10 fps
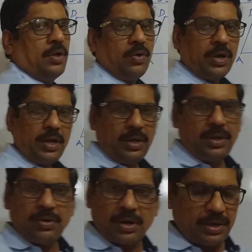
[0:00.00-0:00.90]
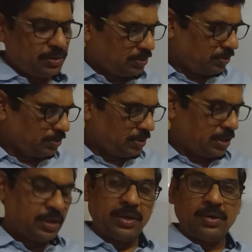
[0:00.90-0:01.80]
Okay, you try to do
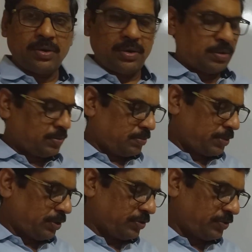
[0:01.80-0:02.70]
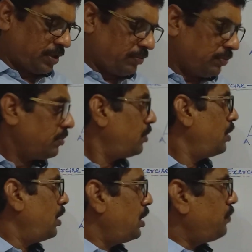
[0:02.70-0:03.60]
by yourself,
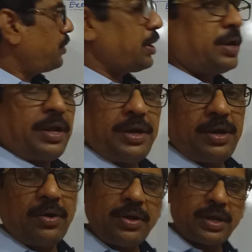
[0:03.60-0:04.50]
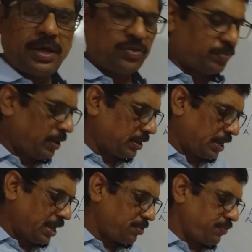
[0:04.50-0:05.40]
and if you get any doubt, you can ask me, I'll
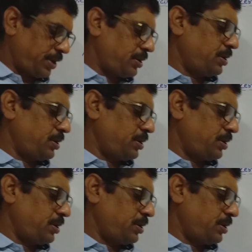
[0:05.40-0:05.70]
clarify.